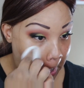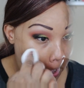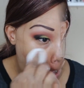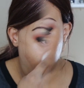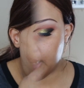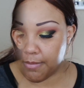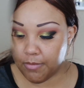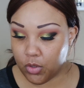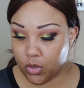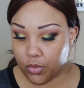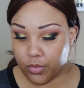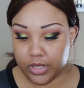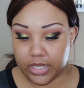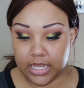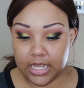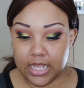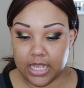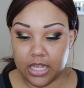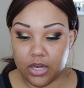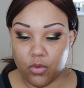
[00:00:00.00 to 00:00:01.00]
I am
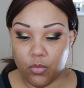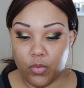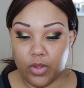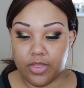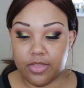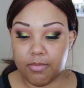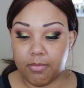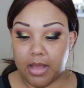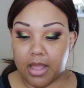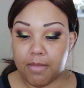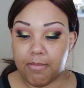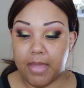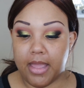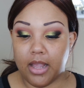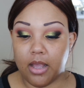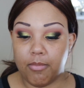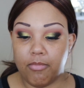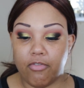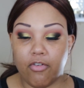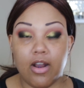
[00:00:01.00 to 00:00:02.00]
going in with my
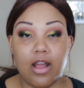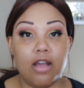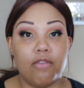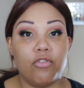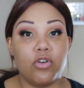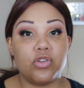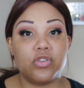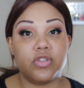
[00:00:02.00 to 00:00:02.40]
Makeup Forever